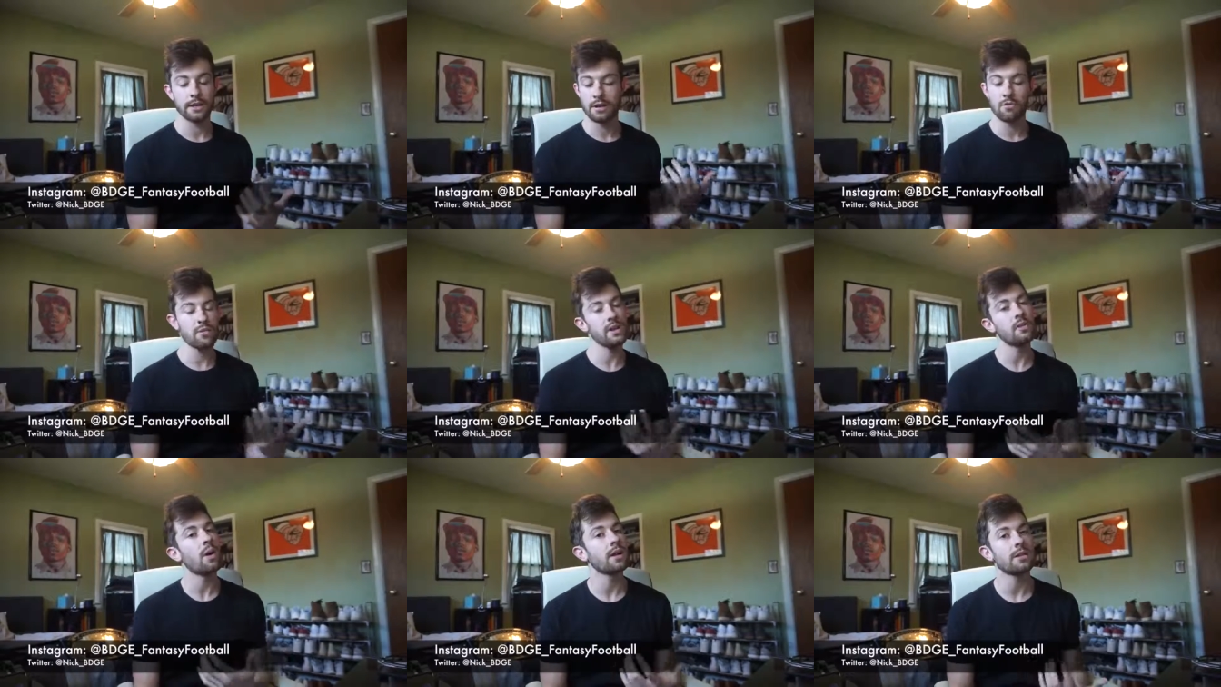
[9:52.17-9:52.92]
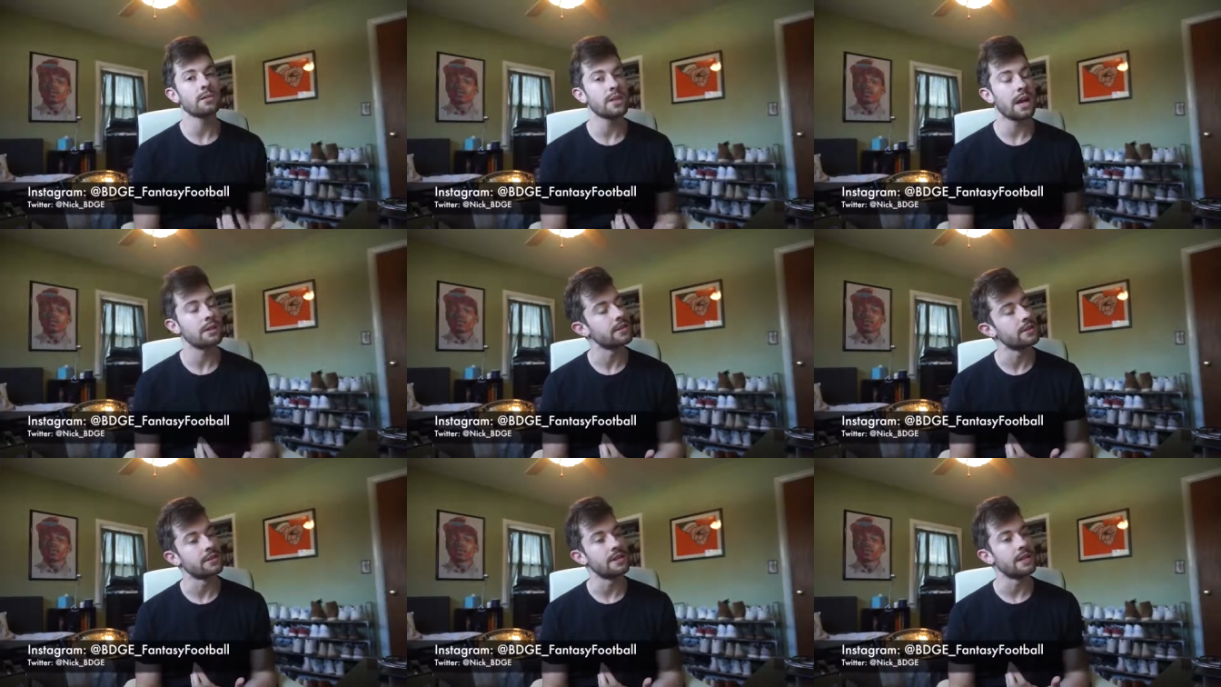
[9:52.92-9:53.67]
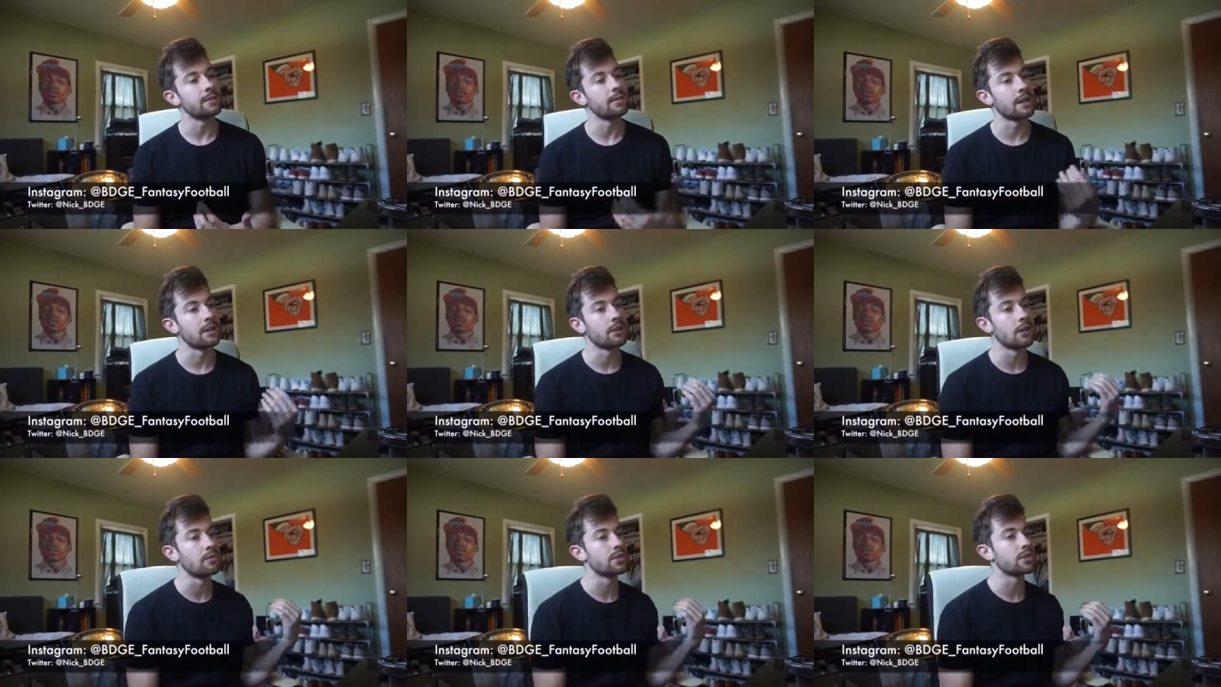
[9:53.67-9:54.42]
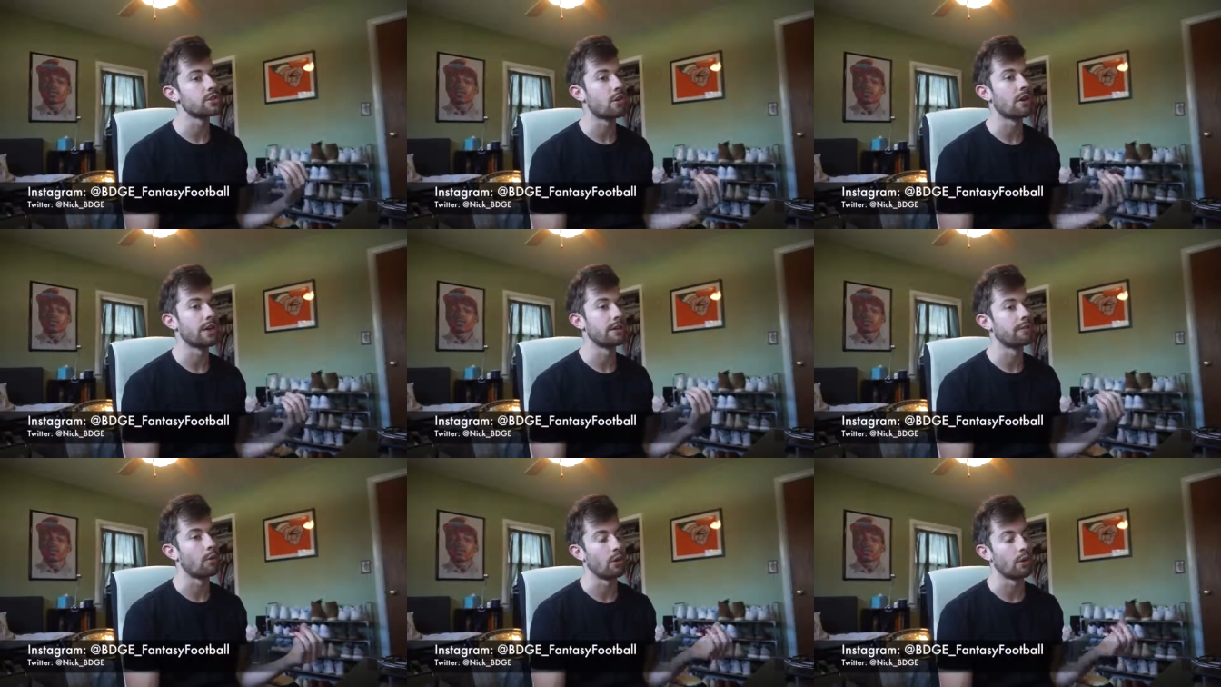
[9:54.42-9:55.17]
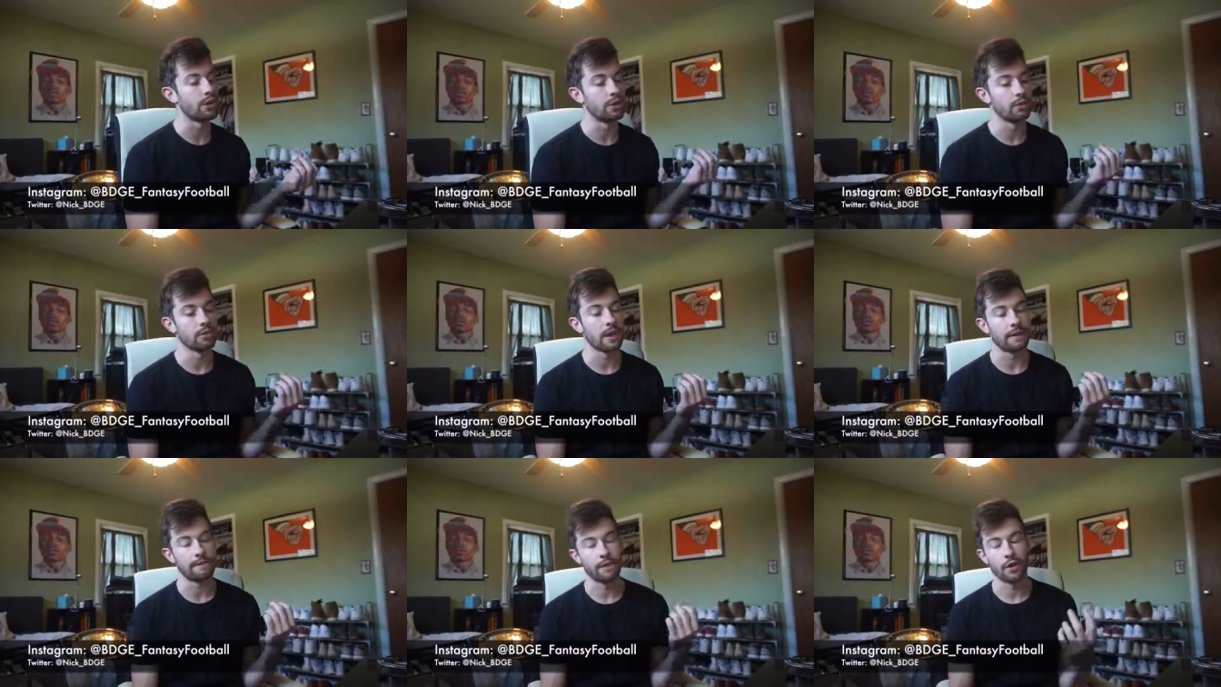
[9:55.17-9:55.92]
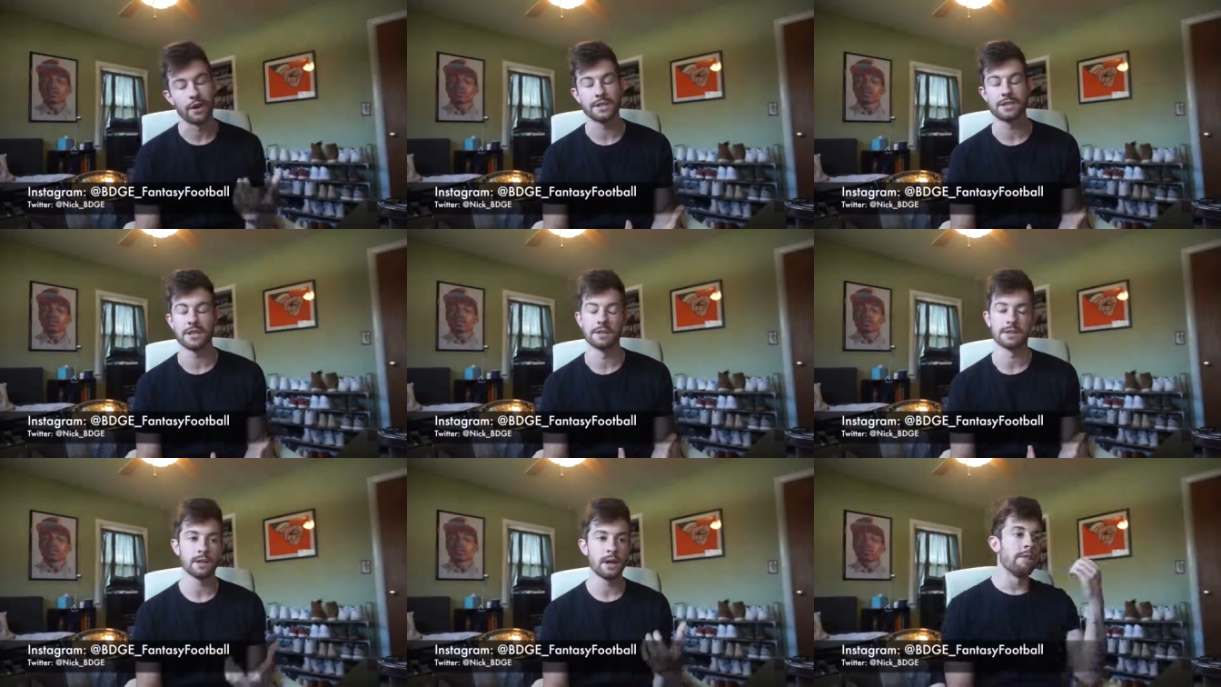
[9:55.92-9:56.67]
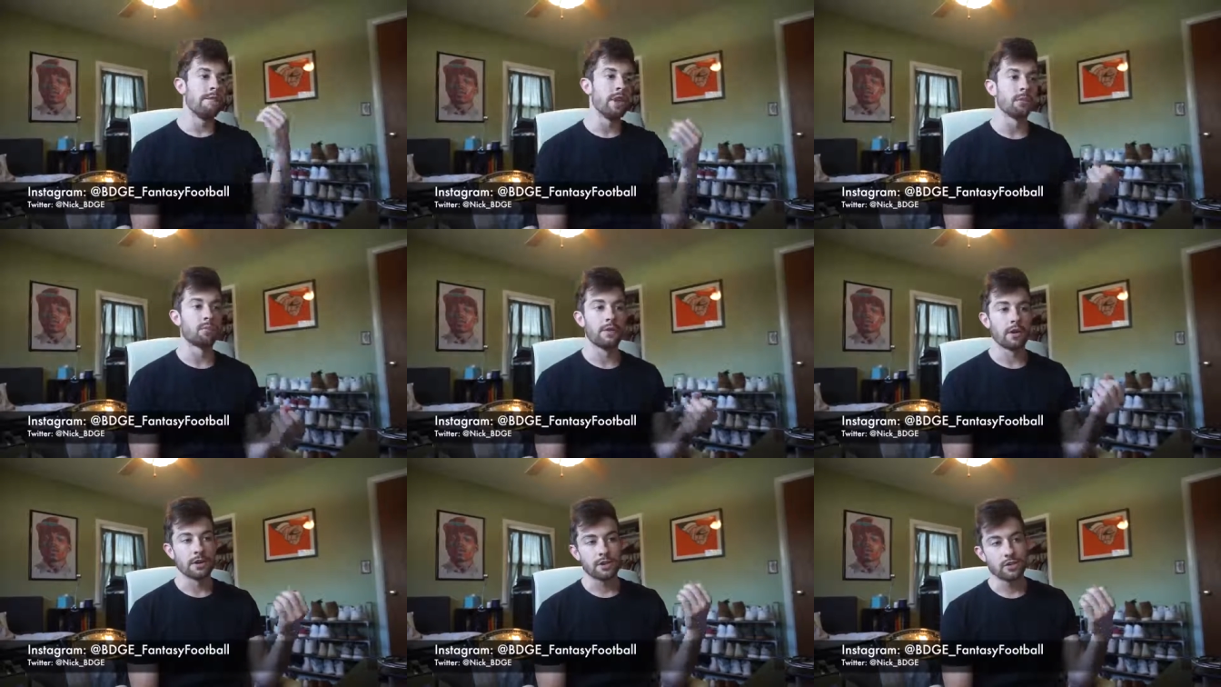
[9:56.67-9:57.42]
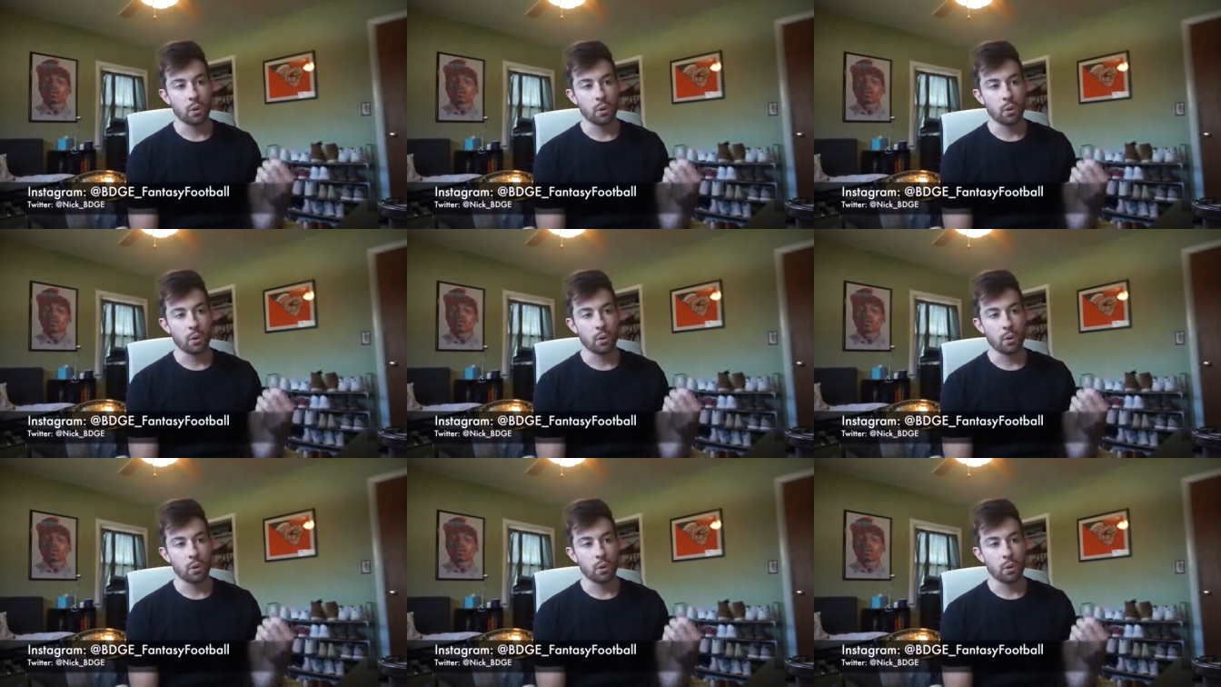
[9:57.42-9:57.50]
You don't really want those guys in your team, let alone starting for you. Like, for instance, Phillip Rivers,